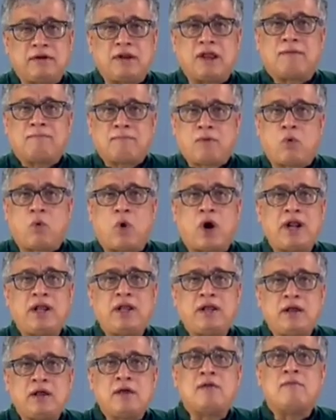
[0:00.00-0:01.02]
Number
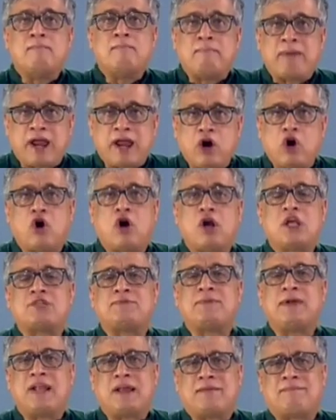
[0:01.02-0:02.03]
1, Bengal has
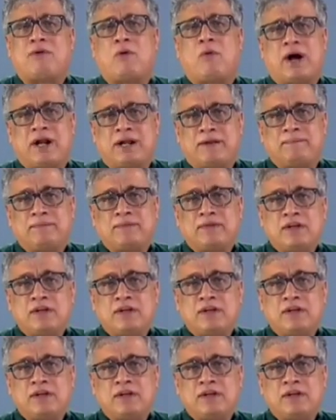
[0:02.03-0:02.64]
been number 1.